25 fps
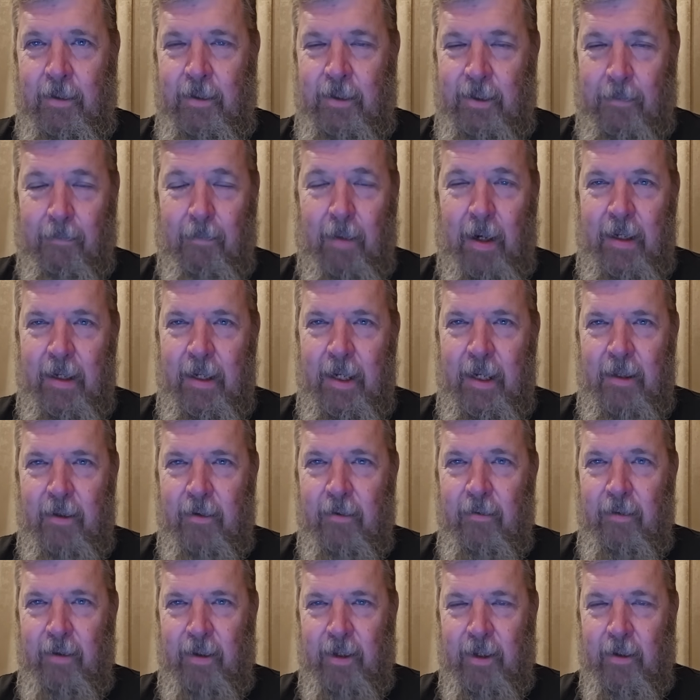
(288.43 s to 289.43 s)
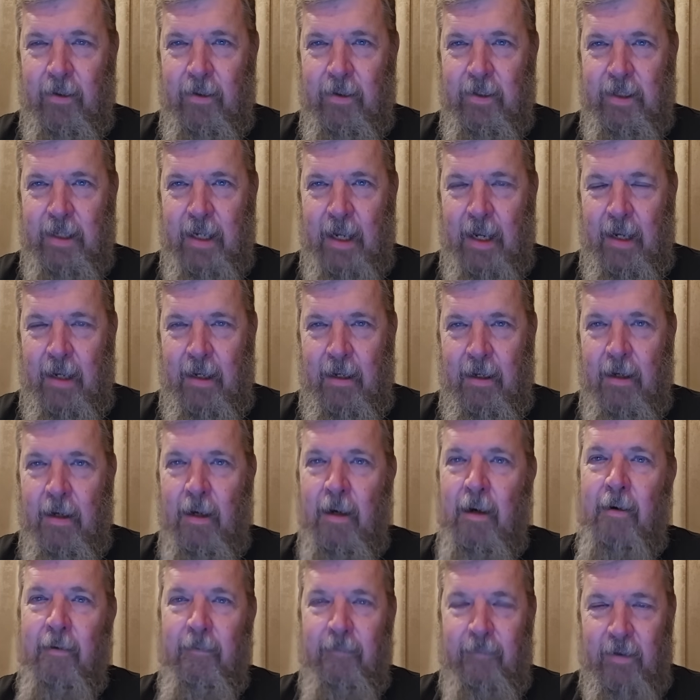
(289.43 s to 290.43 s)
to Monday through Thursday
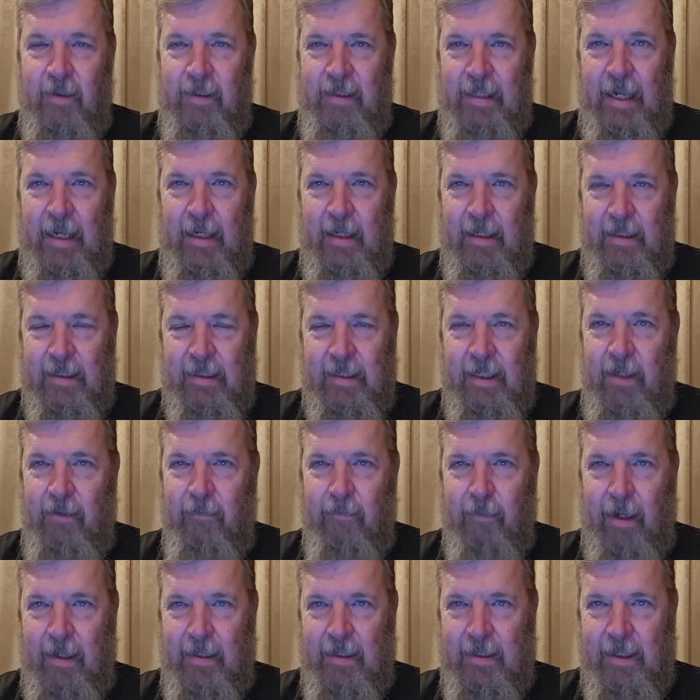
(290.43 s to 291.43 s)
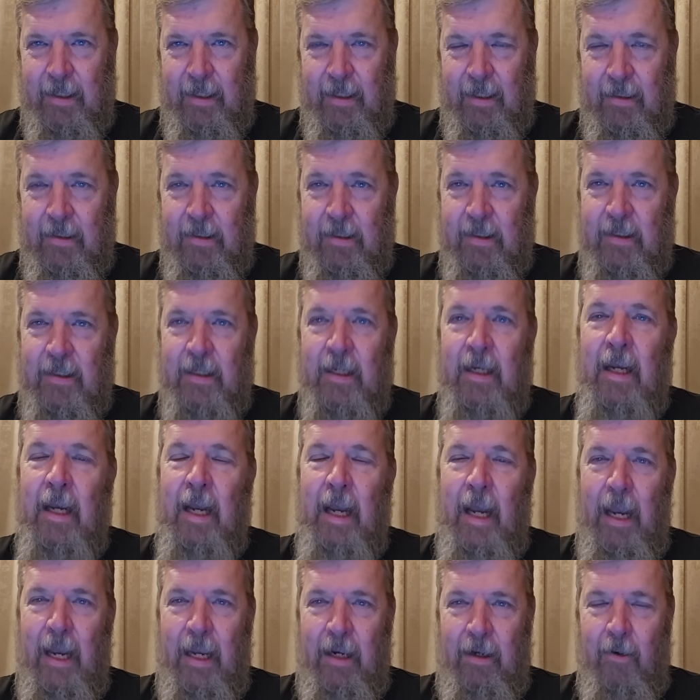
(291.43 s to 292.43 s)
for Tennessee residents
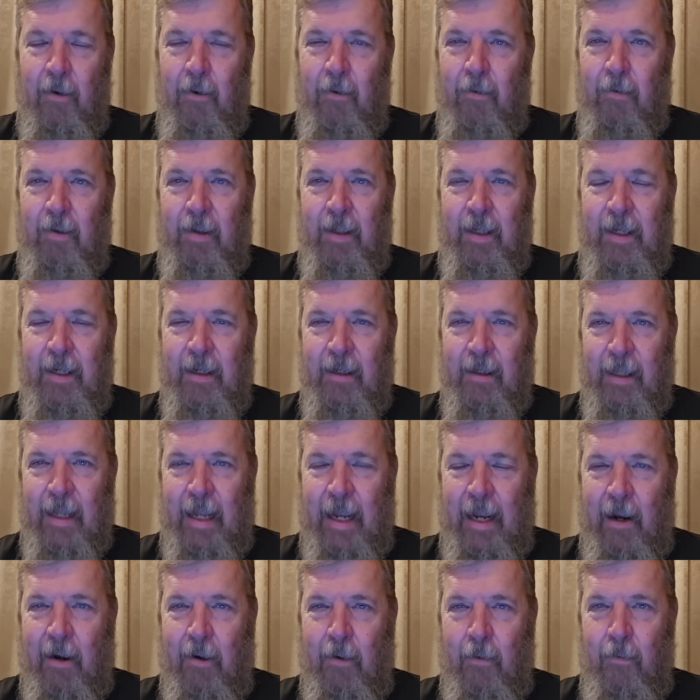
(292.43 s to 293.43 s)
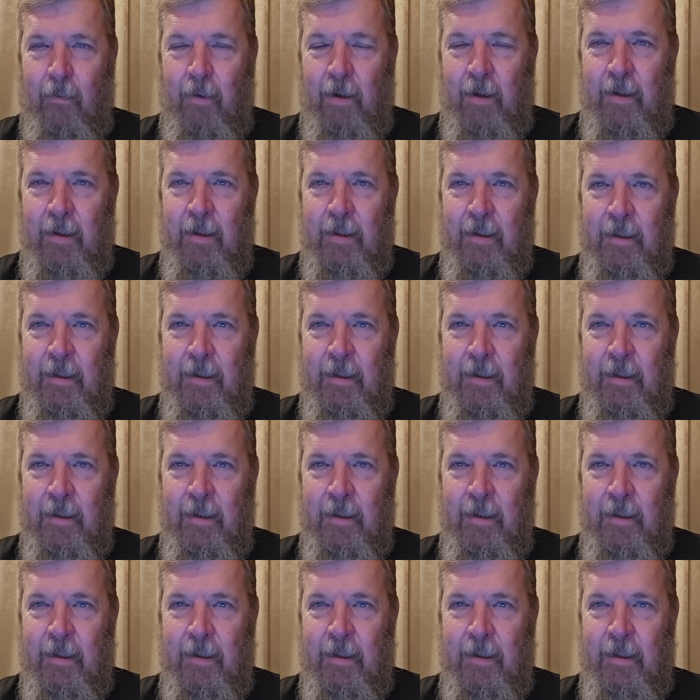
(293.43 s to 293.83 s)
and only allow